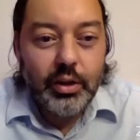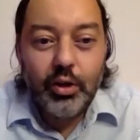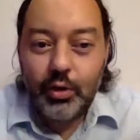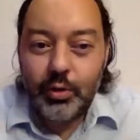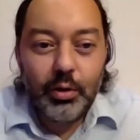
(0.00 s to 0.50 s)
I
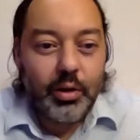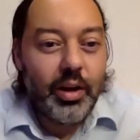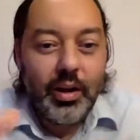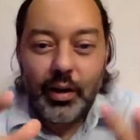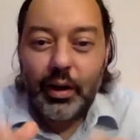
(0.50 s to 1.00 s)
just took
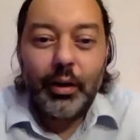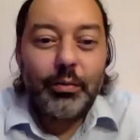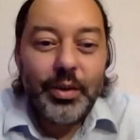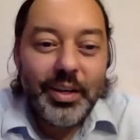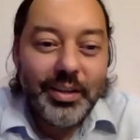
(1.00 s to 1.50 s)
all
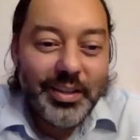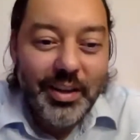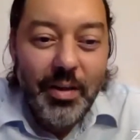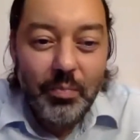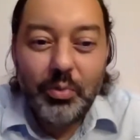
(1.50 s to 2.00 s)
of these
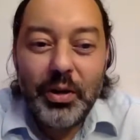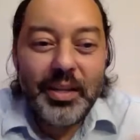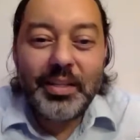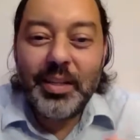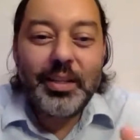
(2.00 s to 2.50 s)

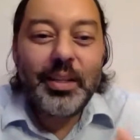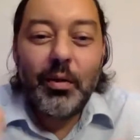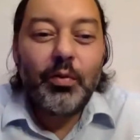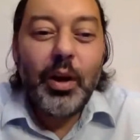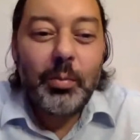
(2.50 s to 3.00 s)

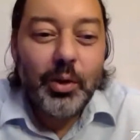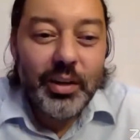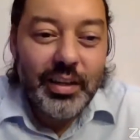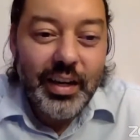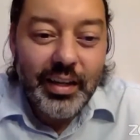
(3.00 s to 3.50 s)
pre-existing
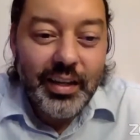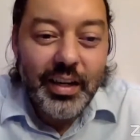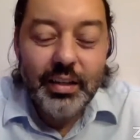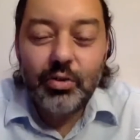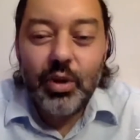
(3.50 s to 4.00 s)
frameworks and
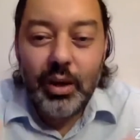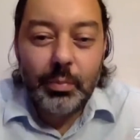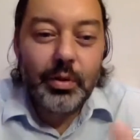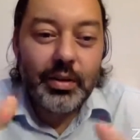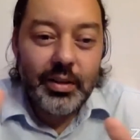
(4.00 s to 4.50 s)
ideas, try to
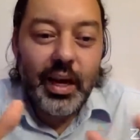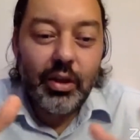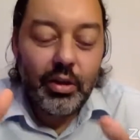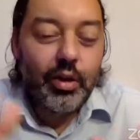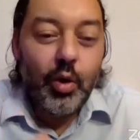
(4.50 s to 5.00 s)
put it
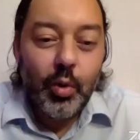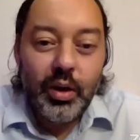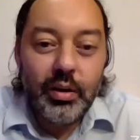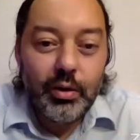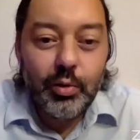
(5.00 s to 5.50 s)
together in a
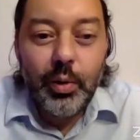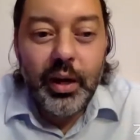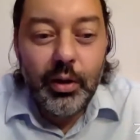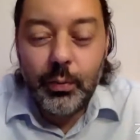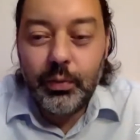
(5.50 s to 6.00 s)
coherent
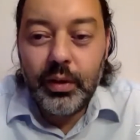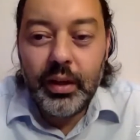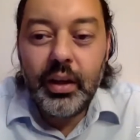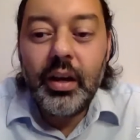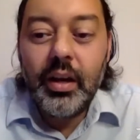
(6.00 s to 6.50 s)
way, hopefully,